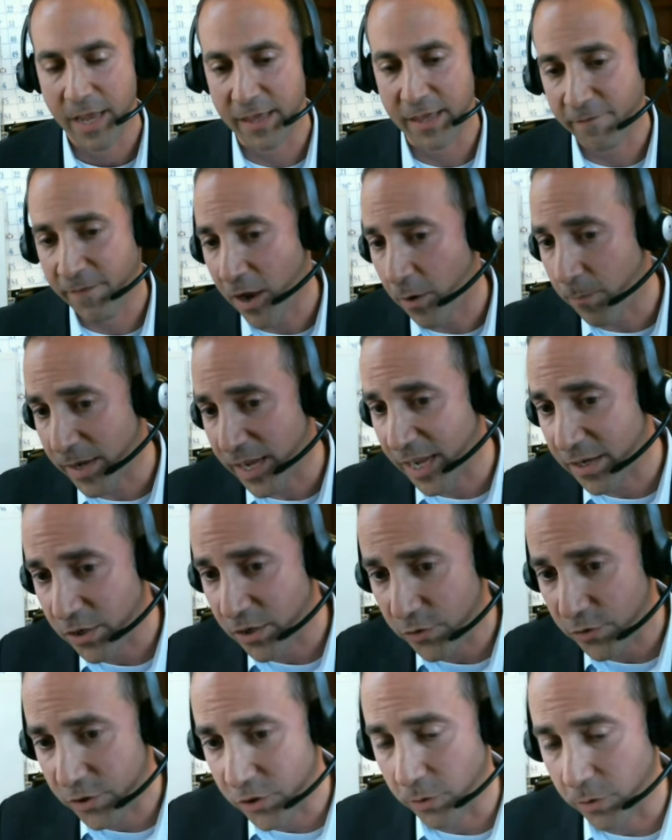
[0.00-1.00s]
And they found me on
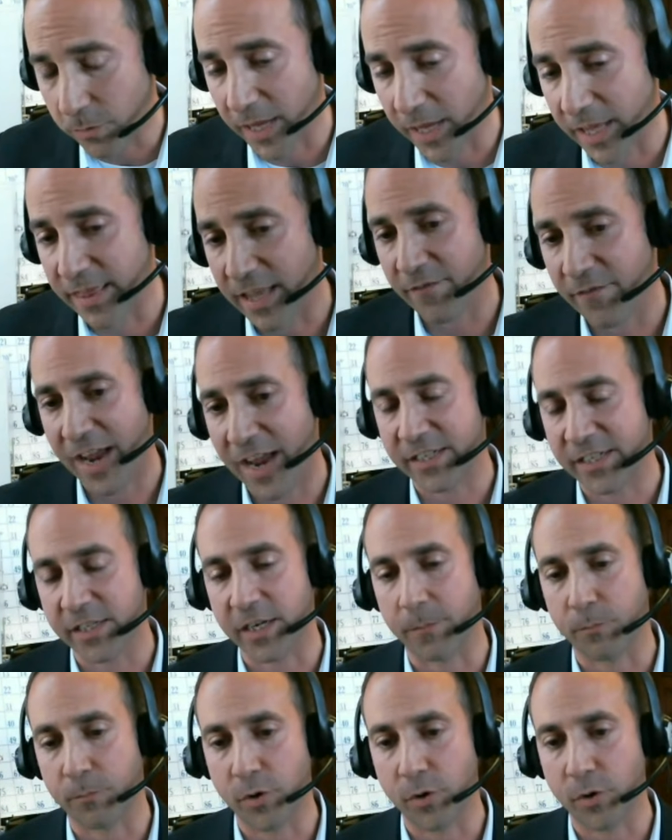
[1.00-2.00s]
YouTube and they've
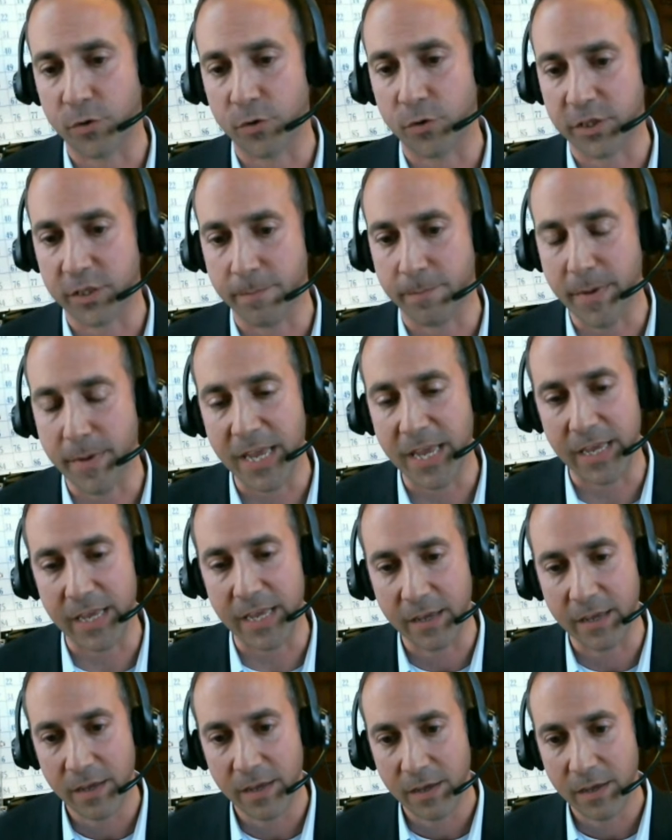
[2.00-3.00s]
actually approached
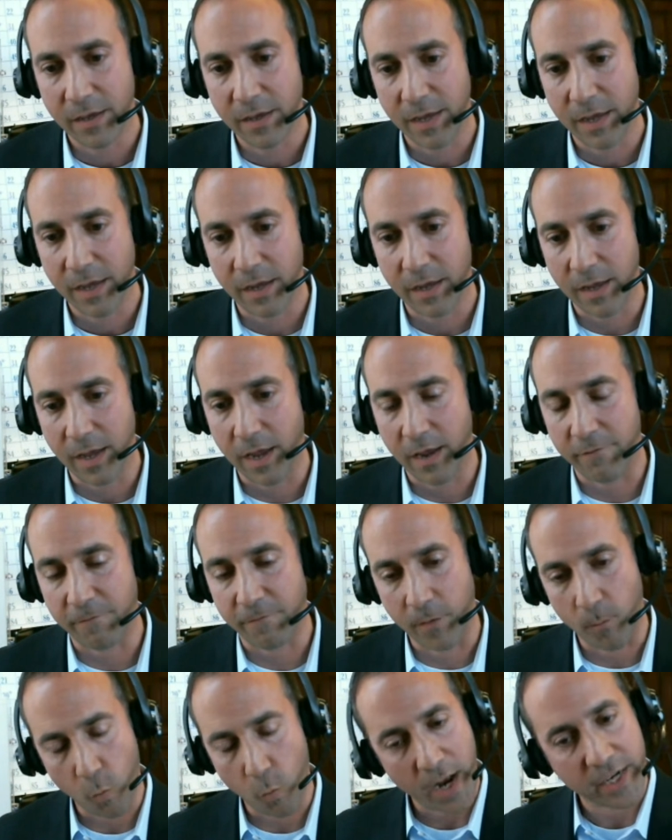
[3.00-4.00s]
me
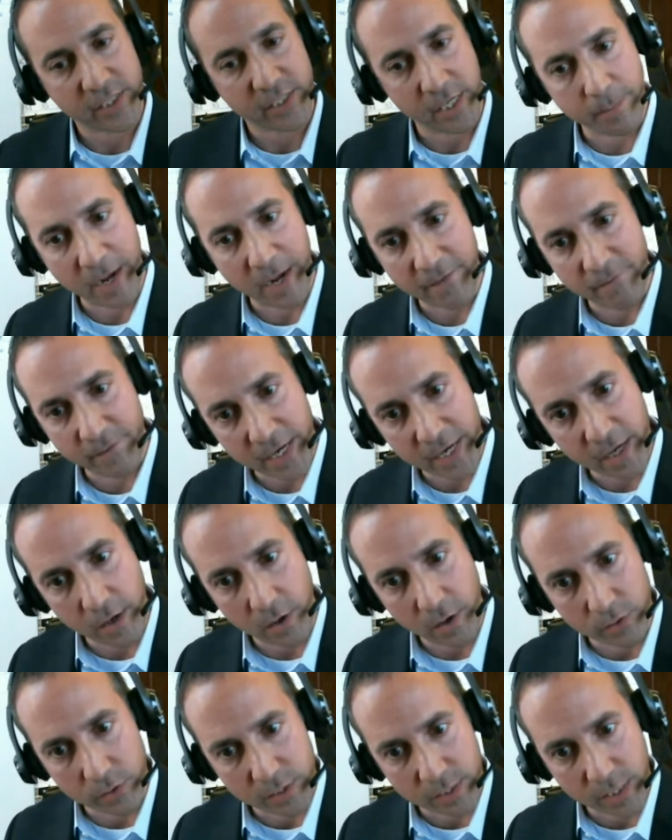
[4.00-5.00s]
from watching my
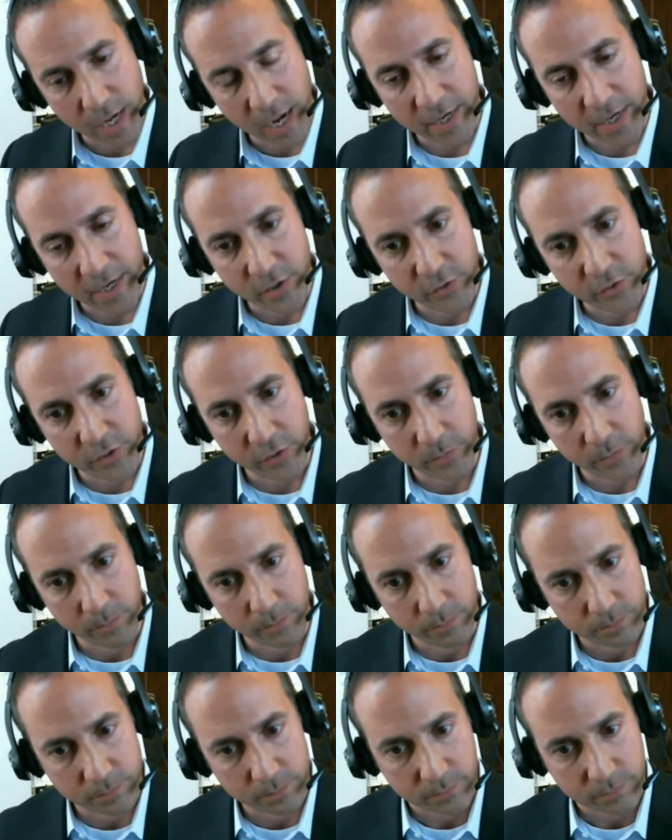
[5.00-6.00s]
videos on YouTube.
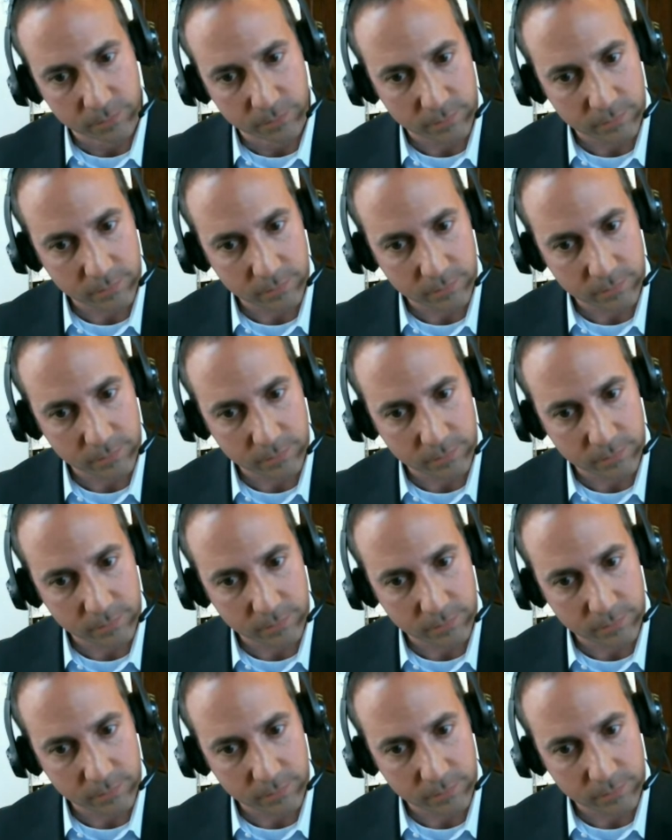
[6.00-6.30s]
So